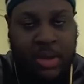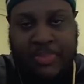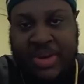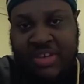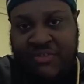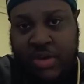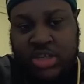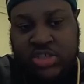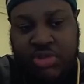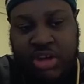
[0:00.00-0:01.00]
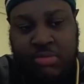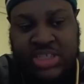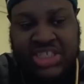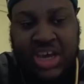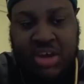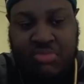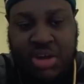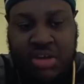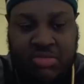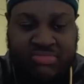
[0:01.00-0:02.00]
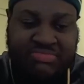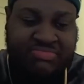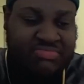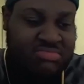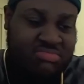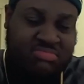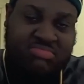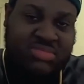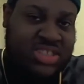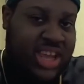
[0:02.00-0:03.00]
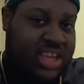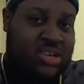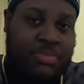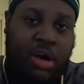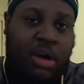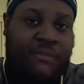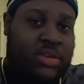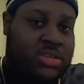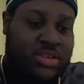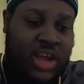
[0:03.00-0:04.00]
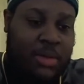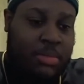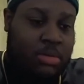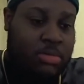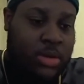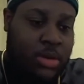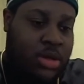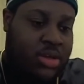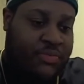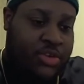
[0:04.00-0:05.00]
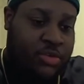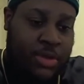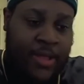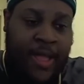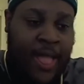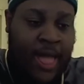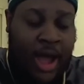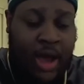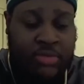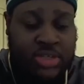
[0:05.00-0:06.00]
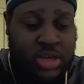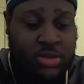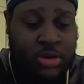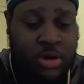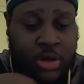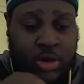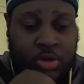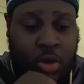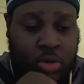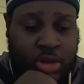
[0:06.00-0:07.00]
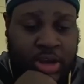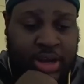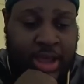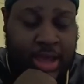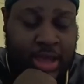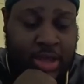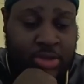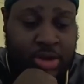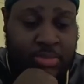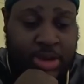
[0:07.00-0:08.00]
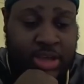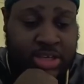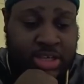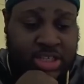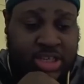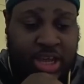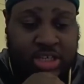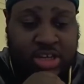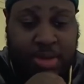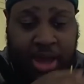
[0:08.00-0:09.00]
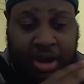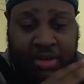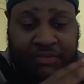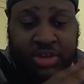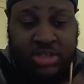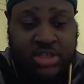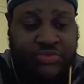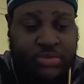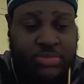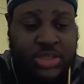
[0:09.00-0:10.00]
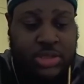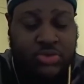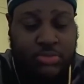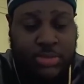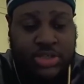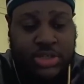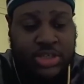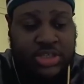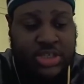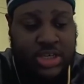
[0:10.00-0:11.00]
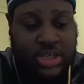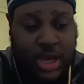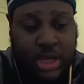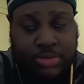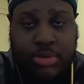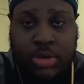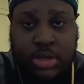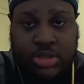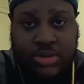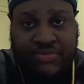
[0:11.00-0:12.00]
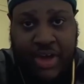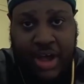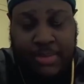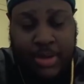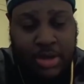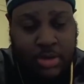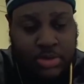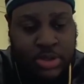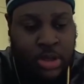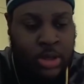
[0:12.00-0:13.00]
Been the first round, but second round, snatch up an offensive lineman. You feel me? I was either, you know, looking at either them niggas can snatch up Eric Fisher from Central Michigan, 6'8", 305 pounds.